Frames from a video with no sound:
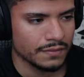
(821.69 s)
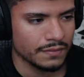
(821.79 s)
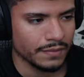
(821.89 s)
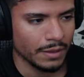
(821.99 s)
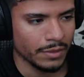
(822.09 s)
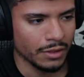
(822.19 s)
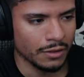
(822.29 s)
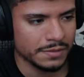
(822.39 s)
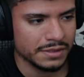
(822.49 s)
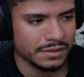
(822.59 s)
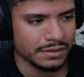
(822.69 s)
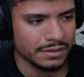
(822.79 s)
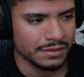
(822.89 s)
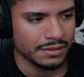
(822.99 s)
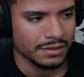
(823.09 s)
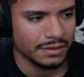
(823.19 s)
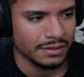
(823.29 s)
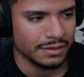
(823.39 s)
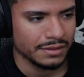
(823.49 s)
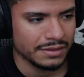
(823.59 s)
Mahomes.
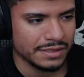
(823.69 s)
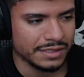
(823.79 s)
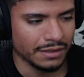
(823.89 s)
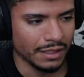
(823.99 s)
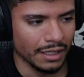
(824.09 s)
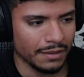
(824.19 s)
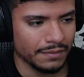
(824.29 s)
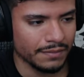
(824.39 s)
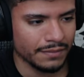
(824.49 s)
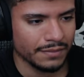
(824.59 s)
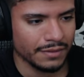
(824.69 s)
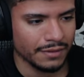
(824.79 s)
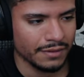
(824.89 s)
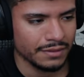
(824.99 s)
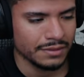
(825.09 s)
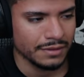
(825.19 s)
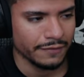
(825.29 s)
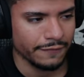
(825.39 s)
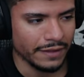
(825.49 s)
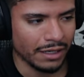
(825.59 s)
Still up.
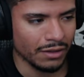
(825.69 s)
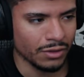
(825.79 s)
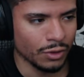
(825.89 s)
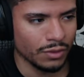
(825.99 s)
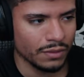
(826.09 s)
Flag on who?